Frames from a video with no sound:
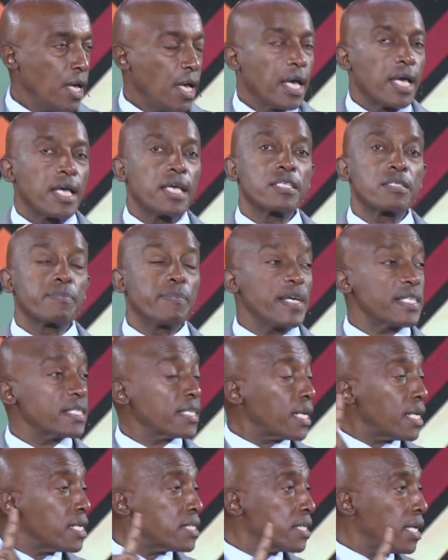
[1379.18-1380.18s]
He's
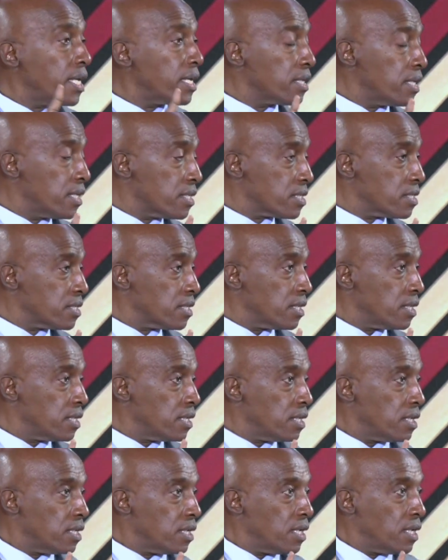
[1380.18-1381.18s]
basically saying this
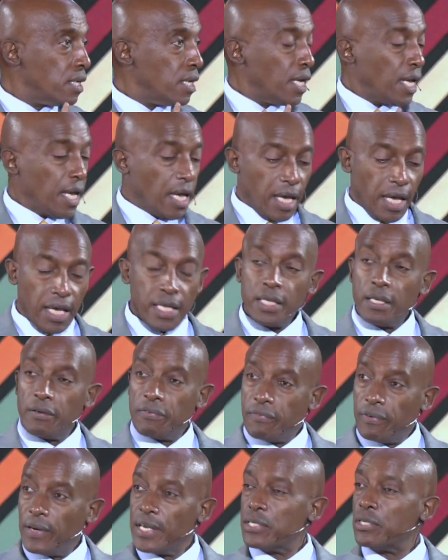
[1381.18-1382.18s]
in the
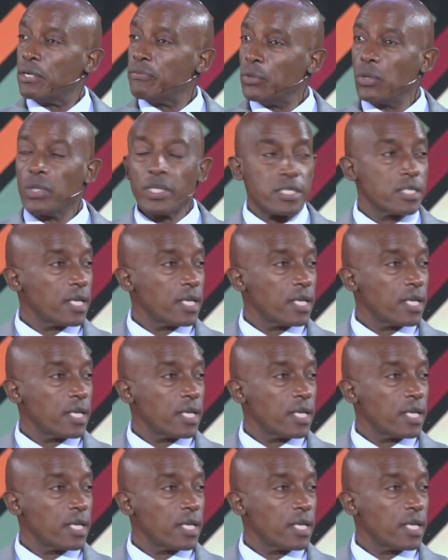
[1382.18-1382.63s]
face of all this